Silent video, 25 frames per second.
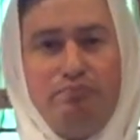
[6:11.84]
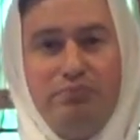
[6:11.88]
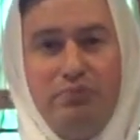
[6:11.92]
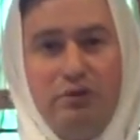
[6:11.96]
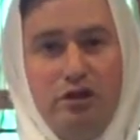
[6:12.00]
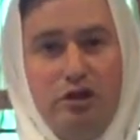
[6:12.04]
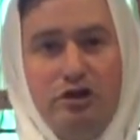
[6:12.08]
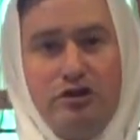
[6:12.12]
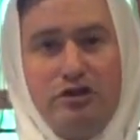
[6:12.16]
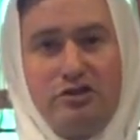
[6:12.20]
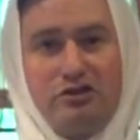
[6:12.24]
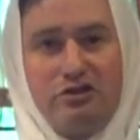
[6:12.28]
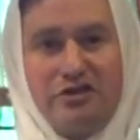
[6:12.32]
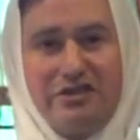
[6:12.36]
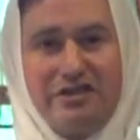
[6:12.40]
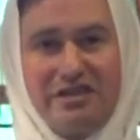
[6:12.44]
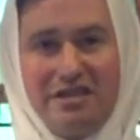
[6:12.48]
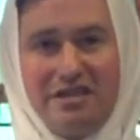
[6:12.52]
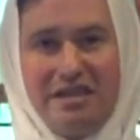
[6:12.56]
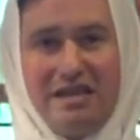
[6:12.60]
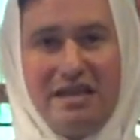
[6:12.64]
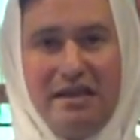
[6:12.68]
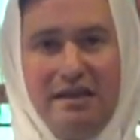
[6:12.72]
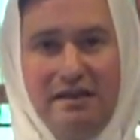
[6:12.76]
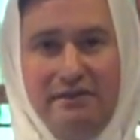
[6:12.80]
looser
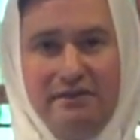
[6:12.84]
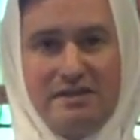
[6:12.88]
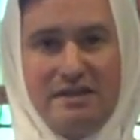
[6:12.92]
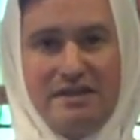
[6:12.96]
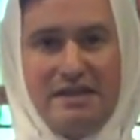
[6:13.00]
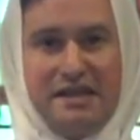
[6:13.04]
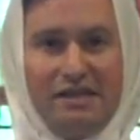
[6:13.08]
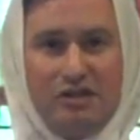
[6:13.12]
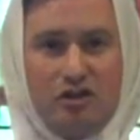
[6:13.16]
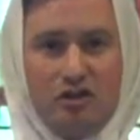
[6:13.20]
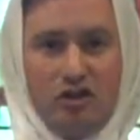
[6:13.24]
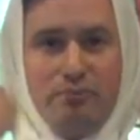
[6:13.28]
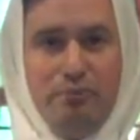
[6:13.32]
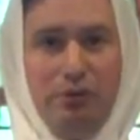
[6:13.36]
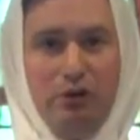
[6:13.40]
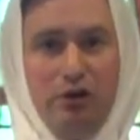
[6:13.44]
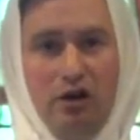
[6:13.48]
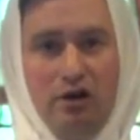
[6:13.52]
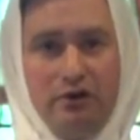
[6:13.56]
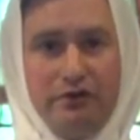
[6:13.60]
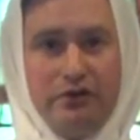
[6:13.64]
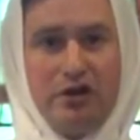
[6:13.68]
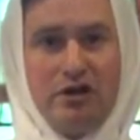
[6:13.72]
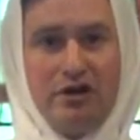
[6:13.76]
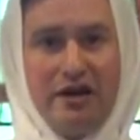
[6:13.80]
sleeves and easier to pull
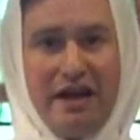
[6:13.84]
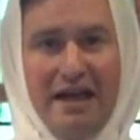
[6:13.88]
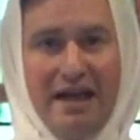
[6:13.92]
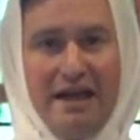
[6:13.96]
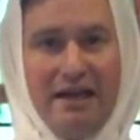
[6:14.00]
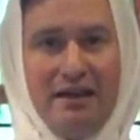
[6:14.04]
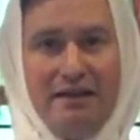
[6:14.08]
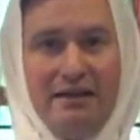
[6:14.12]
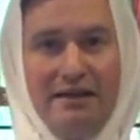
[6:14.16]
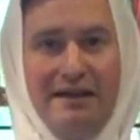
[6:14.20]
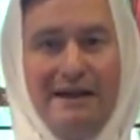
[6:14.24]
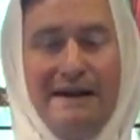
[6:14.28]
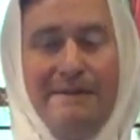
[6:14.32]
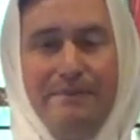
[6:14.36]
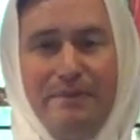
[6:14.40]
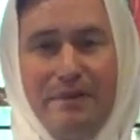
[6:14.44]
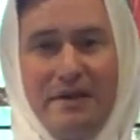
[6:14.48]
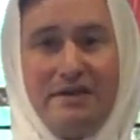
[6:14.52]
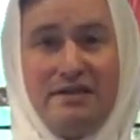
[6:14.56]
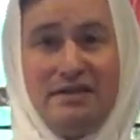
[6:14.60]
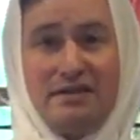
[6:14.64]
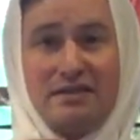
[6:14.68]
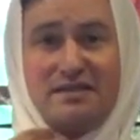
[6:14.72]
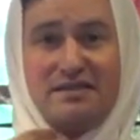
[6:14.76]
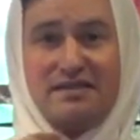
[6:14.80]
over your head.
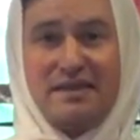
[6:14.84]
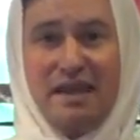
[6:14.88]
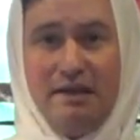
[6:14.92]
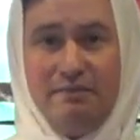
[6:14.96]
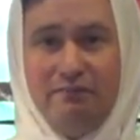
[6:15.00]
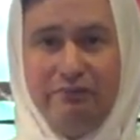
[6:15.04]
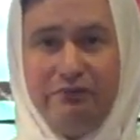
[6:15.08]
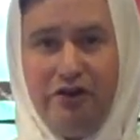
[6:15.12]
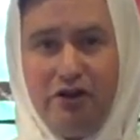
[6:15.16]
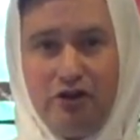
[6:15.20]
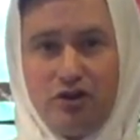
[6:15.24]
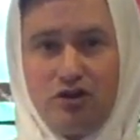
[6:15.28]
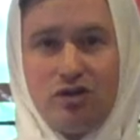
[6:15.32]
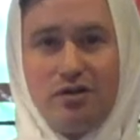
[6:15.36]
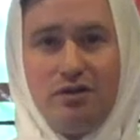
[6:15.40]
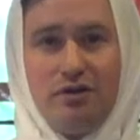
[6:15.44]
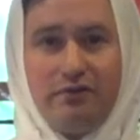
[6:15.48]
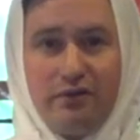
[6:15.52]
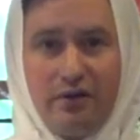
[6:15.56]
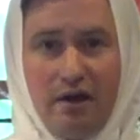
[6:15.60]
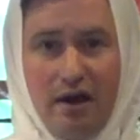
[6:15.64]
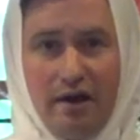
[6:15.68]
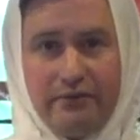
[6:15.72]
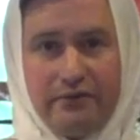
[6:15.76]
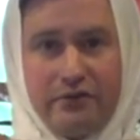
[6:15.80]
It did the same function
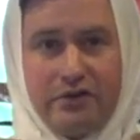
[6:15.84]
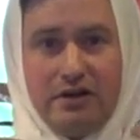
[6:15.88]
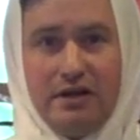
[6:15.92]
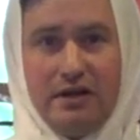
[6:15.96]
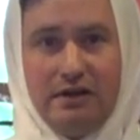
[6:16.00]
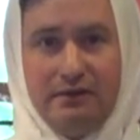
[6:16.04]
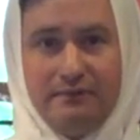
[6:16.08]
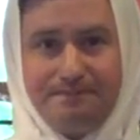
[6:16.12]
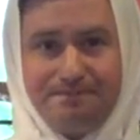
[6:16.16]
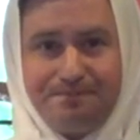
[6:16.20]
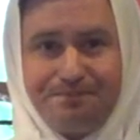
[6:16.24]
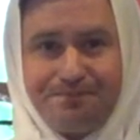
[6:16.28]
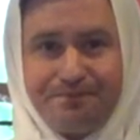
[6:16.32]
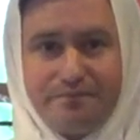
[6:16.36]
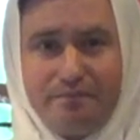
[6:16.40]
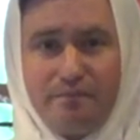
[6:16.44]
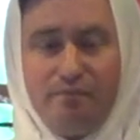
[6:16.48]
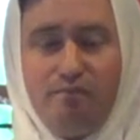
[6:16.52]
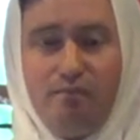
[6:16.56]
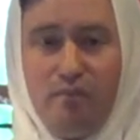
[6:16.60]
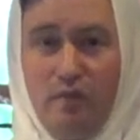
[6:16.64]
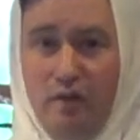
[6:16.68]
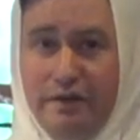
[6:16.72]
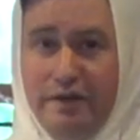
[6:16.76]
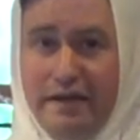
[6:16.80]
of covering
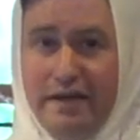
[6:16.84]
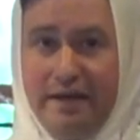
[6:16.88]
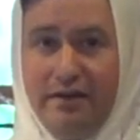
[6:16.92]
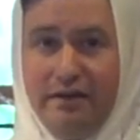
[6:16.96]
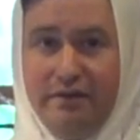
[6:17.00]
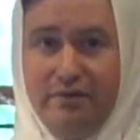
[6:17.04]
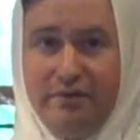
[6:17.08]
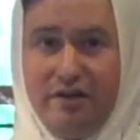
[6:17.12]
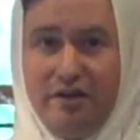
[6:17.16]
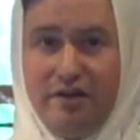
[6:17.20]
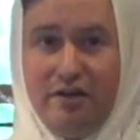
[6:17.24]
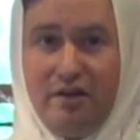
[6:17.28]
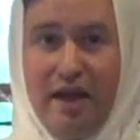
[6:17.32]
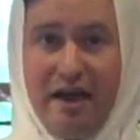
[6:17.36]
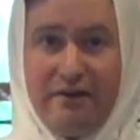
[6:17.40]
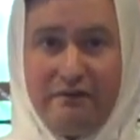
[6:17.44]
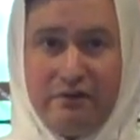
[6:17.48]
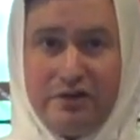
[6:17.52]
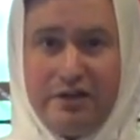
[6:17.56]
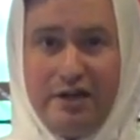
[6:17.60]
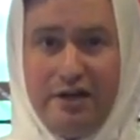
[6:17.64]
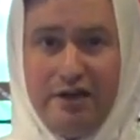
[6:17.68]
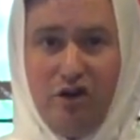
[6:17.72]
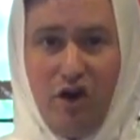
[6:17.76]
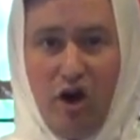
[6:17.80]
the, the
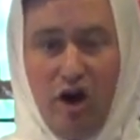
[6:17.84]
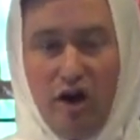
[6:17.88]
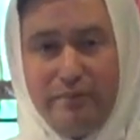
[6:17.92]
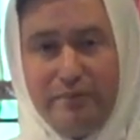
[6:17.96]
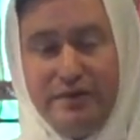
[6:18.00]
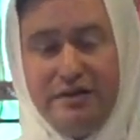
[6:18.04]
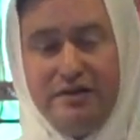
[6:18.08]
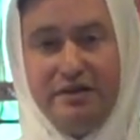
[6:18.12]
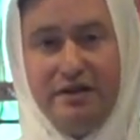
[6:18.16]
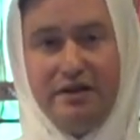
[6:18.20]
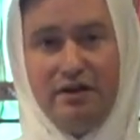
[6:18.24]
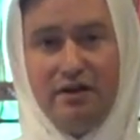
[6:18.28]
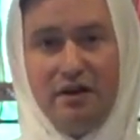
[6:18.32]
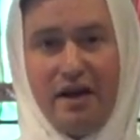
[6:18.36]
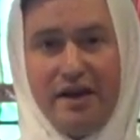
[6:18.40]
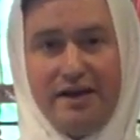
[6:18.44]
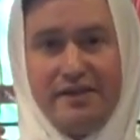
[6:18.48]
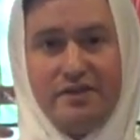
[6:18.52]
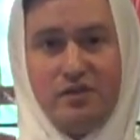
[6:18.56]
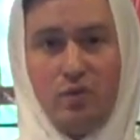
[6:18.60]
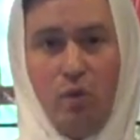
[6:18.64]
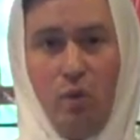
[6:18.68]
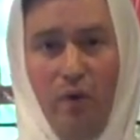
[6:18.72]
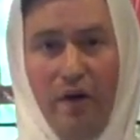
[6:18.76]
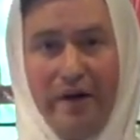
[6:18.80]
everyday garment in a
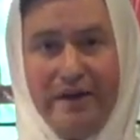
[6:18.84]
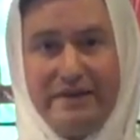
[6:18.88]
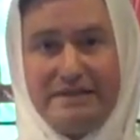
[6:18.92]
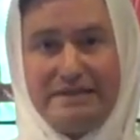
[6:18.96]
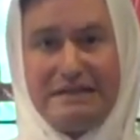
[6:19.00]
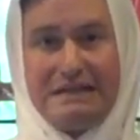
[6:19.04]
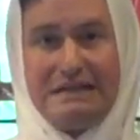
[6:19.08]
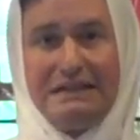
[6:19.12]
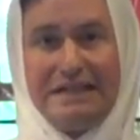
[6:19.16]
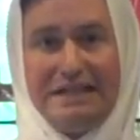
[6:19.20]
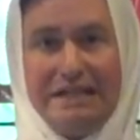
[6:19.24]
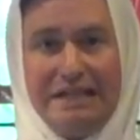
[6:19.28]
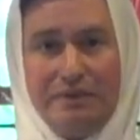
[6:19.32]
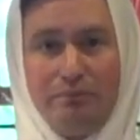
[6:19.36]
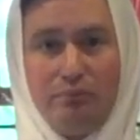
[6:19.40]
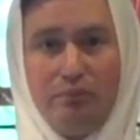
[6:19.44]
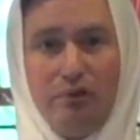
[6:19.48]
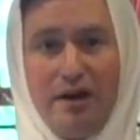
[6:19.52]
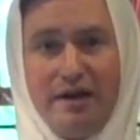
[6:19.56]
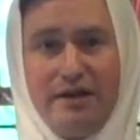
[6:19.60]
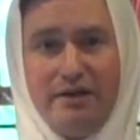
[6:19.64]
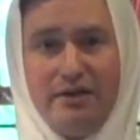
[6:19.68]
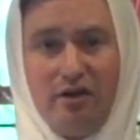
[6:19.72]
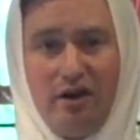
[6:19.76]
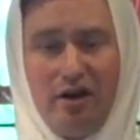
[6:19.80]
nice, white, clean,
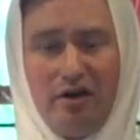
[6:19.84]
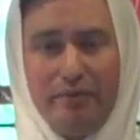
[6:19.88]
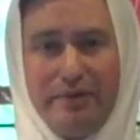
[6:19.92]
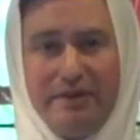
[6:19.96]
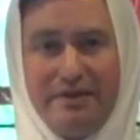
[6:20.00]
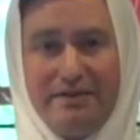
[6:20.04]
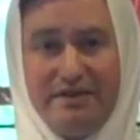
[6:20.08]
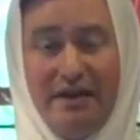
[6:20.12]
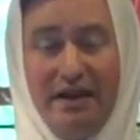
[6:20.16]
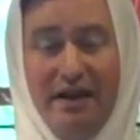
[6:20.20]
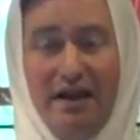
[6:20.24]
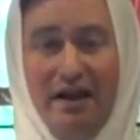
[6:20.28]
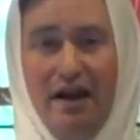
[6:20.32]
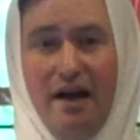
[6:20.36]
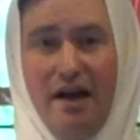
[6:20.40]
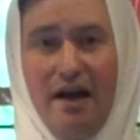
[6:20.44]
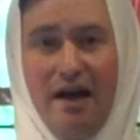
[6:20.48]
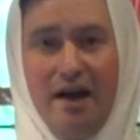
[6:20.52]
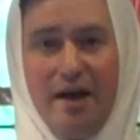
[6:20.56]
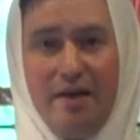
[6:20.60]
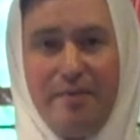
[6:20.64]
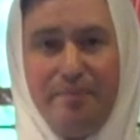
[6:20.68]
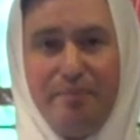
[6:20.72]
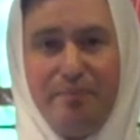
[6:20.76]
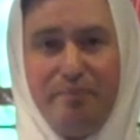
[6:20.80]
bright garment,
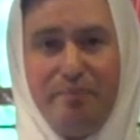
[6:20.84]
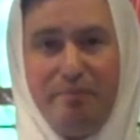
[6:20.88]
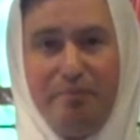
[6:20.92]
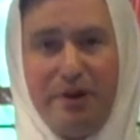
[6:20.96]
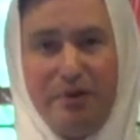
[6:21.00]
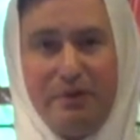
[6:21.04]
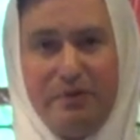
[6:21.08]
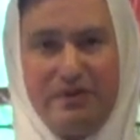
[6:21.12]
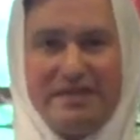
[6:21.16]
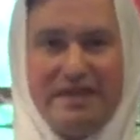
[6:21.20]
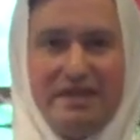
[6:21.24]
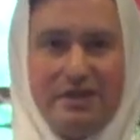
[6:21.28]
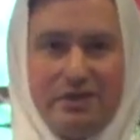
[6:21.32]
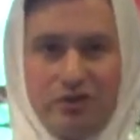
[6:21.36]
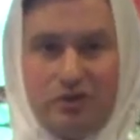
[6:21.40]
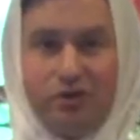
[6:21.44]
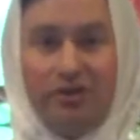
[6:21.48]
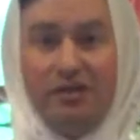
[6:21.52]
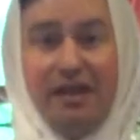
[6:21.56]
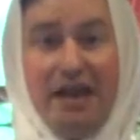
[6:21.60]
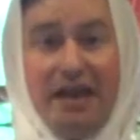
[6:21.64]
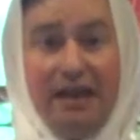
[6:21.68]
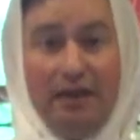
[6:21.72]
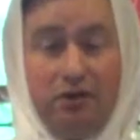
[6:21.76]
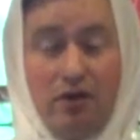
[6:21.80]
um, but it was easier to
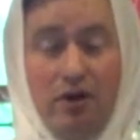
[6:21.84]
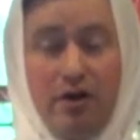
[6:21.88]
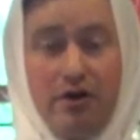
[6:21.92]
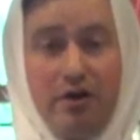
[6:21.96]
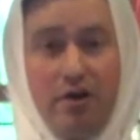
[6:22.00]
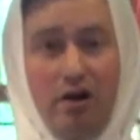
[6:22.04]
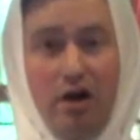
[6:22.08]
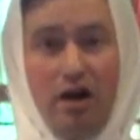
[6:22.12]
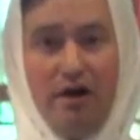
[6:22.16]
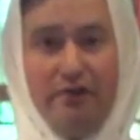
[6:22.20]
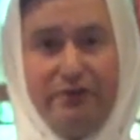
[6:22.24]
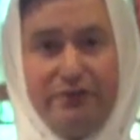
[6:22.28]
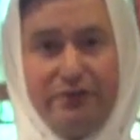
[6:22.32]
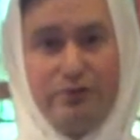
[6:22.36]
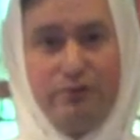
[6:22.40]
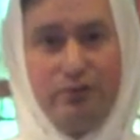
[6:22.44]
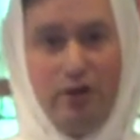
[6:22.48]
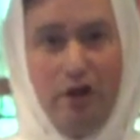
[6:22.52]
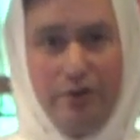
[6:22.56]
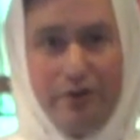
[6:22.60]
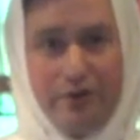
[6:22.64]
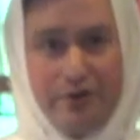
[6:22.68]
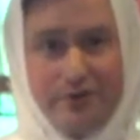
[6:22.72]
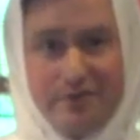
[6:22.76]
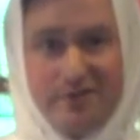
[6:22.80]
take on and off through
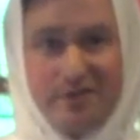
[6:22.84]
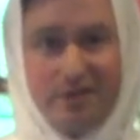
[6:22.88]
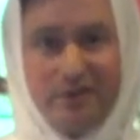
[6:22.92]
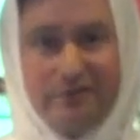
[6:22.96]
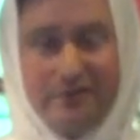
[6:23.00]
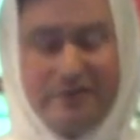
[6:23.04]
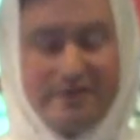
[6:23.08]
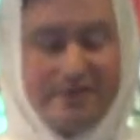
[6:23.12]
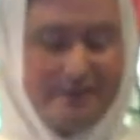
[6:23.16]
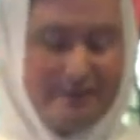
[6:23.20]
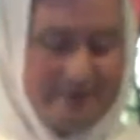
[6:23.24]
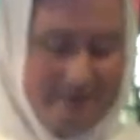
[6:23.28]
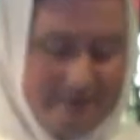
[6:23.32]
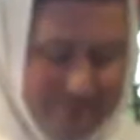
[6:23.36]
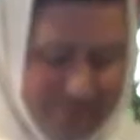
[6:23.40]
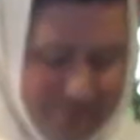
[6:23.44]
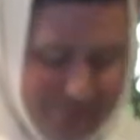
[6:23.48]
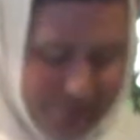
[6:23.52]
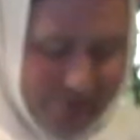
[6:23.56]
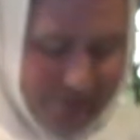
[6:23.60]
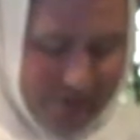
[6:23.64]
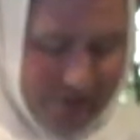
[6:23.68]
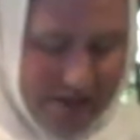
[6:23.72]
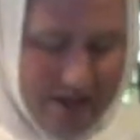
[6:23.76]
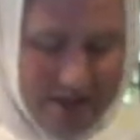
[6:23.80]
all those
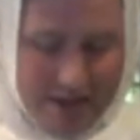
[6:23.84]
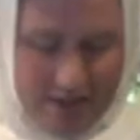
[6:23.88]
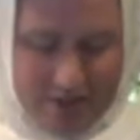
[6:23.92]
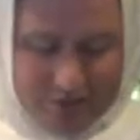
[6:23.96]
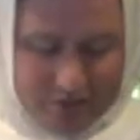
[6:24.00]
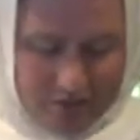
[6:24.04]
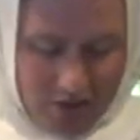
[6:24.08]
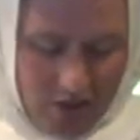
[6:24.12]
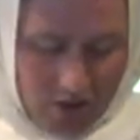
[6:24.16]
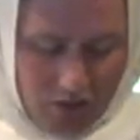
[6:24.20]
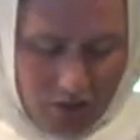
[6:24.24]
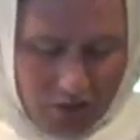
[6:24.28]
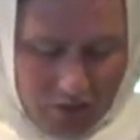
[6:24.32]
surfaces. So,